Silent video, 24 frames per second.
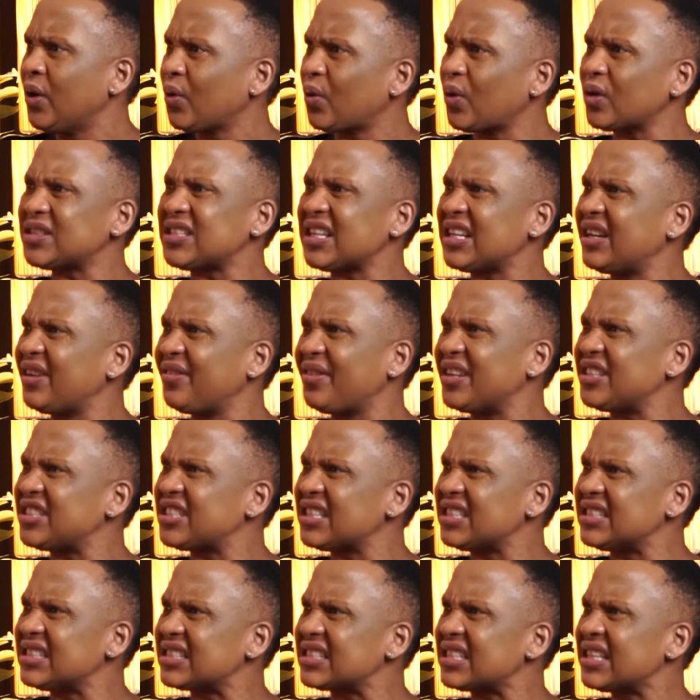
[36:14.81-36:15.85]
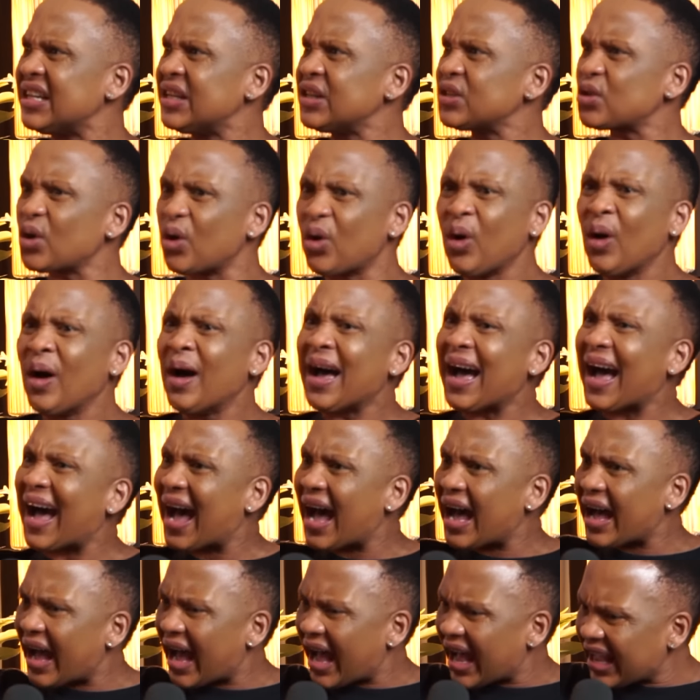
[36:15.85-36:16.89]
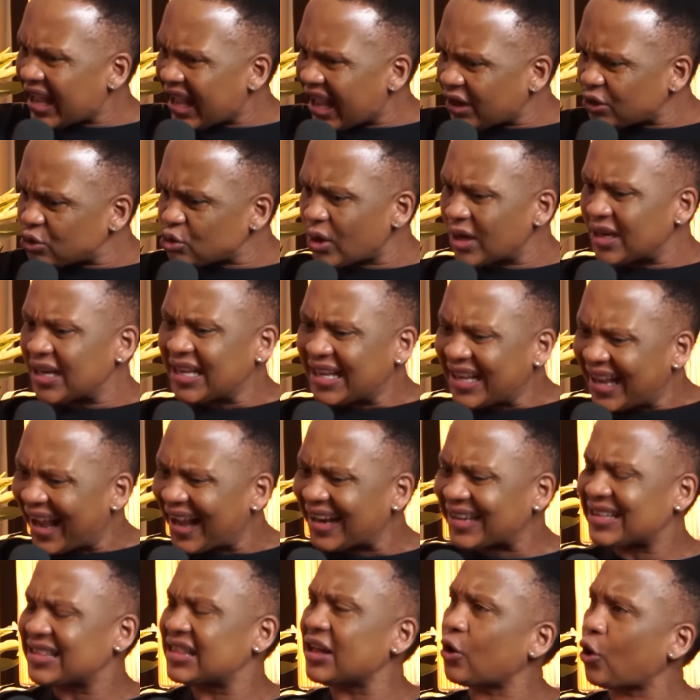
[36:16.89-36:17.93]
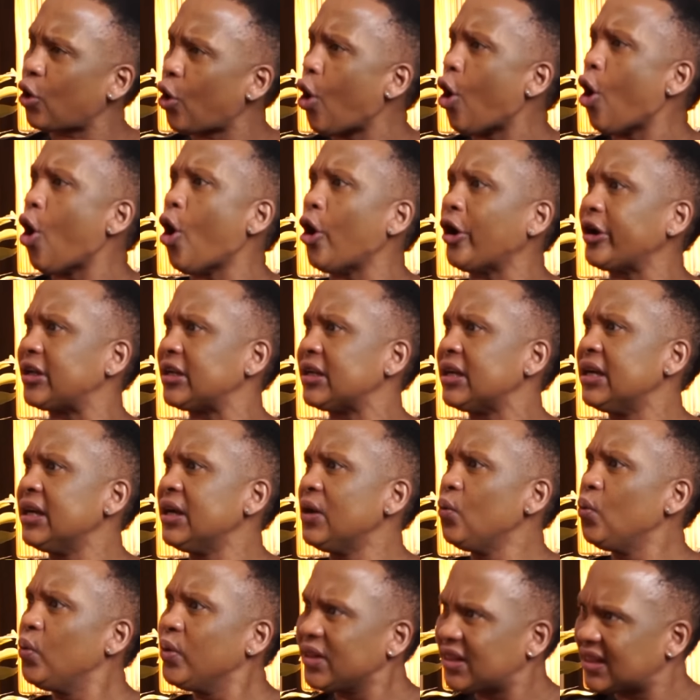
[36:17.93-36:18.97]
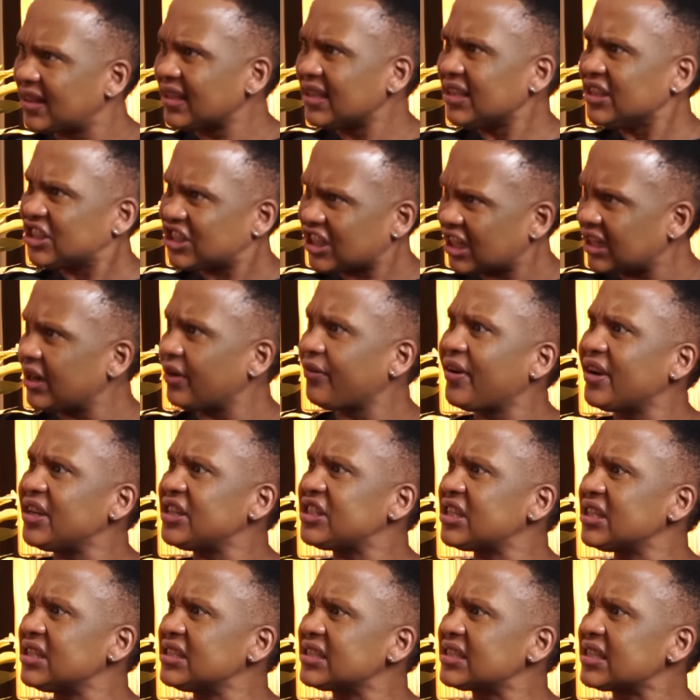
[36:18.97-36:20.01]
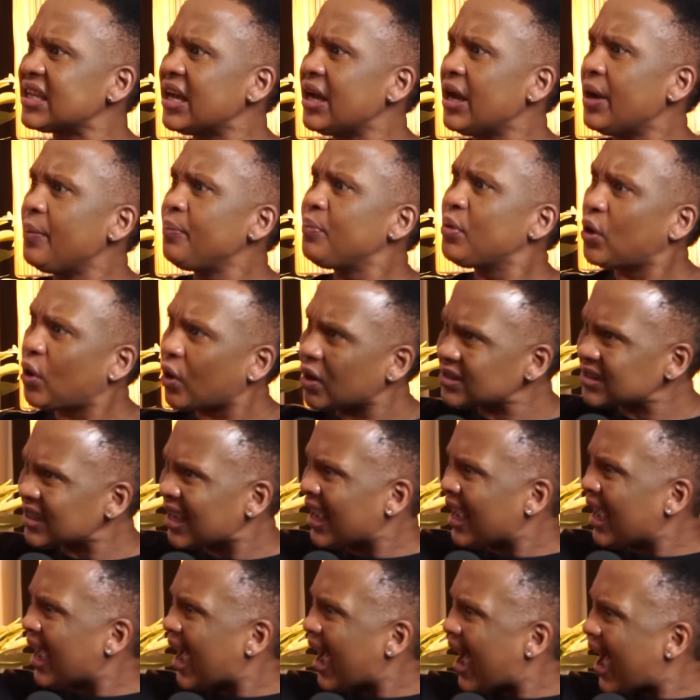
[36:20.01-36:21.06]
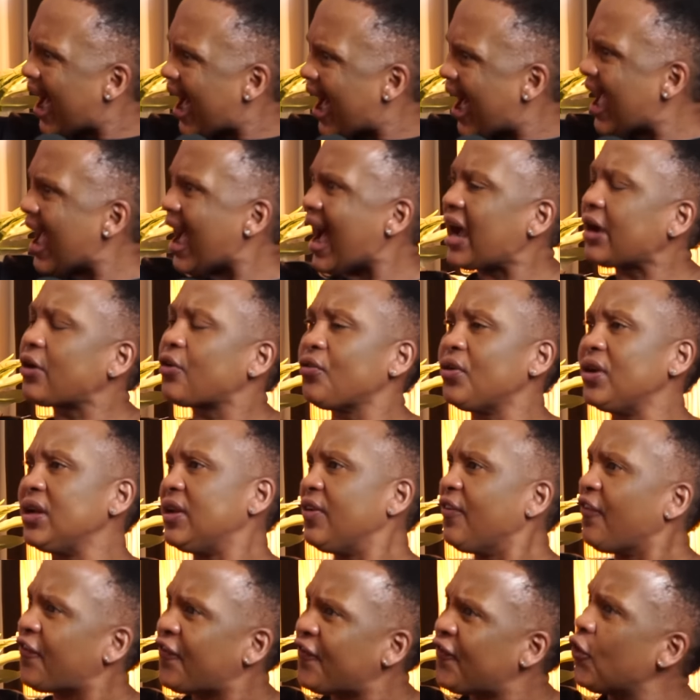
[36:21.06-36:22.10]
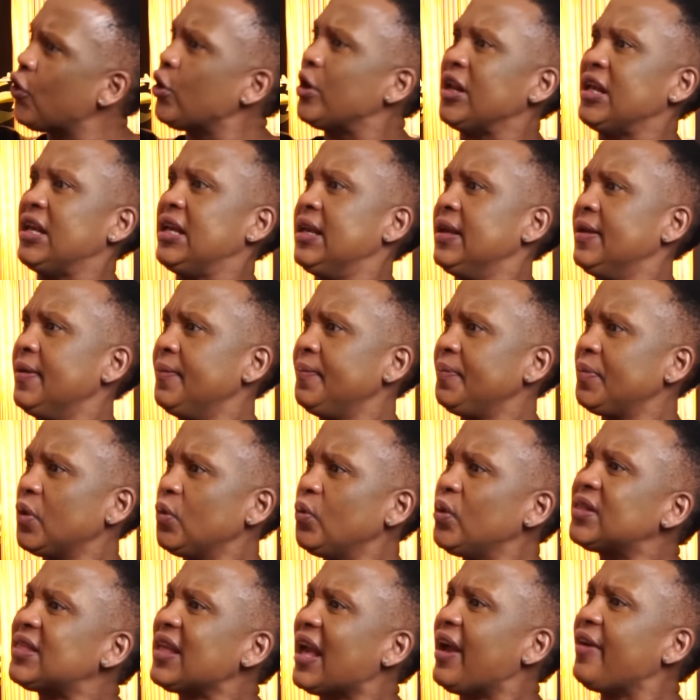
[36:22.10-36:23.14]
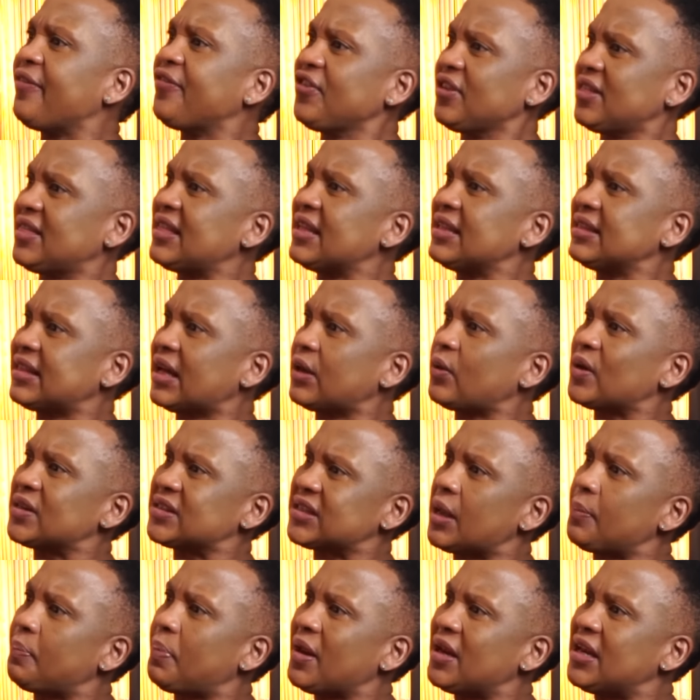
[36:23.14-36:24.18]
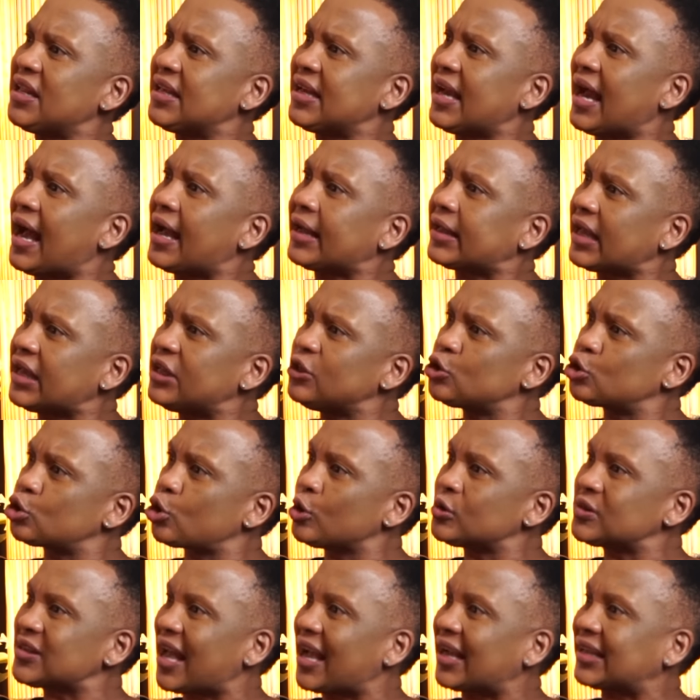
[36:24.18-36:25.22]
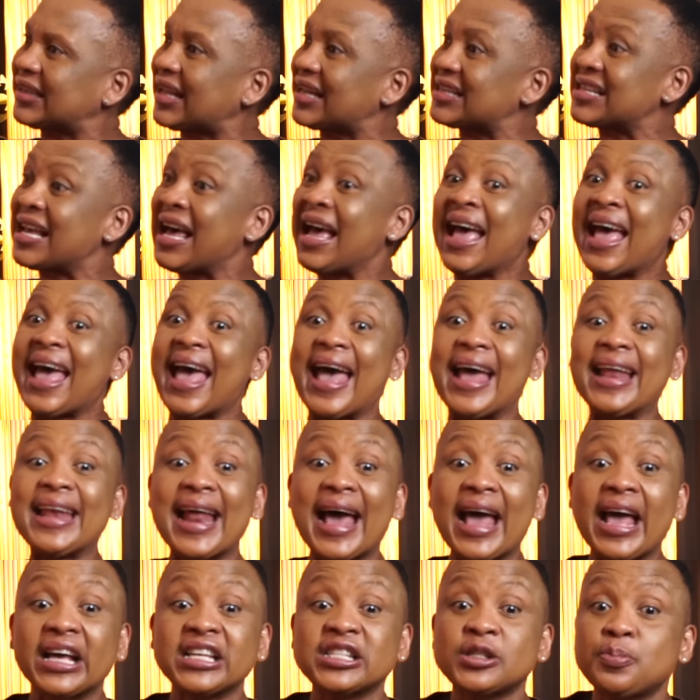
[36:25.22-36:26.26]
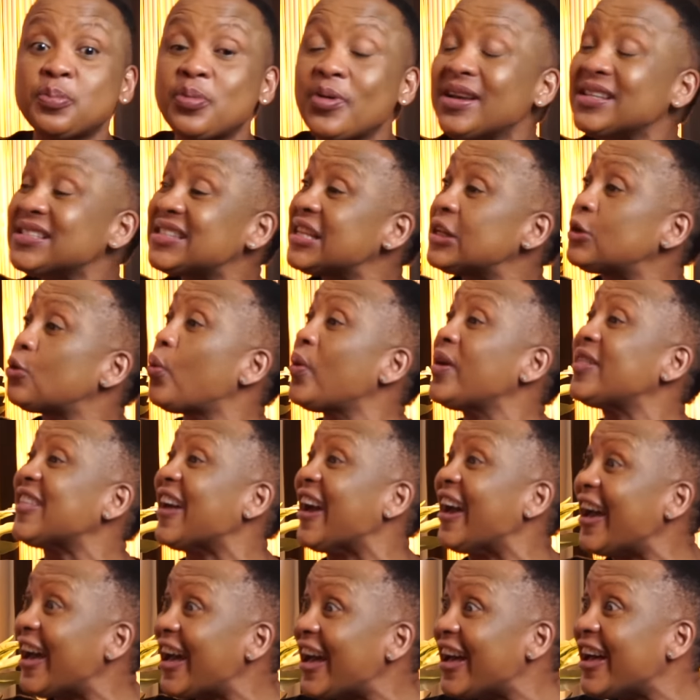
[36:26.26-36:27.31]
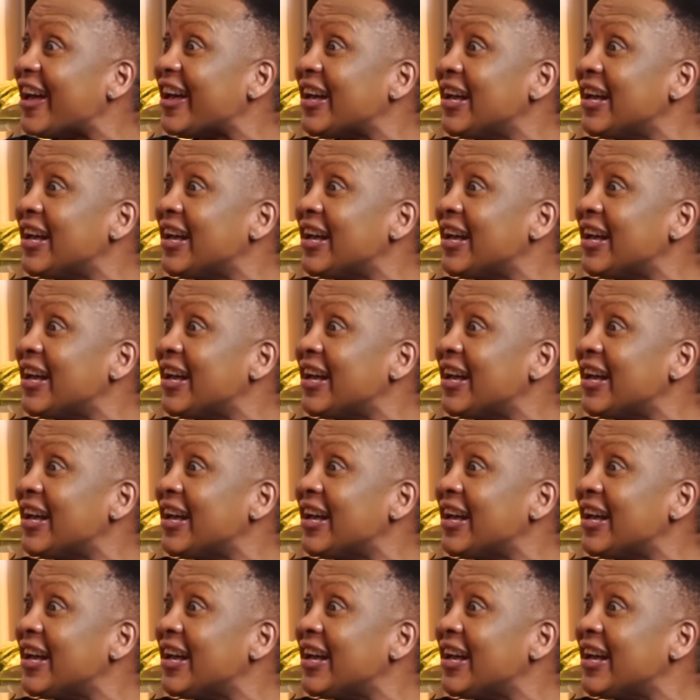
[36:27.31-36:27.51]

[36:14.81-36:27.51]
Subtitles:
Generations. So I actually cut the cord with Generations because I agreed fully with everything that was happening against those actors, and I experienced it with her.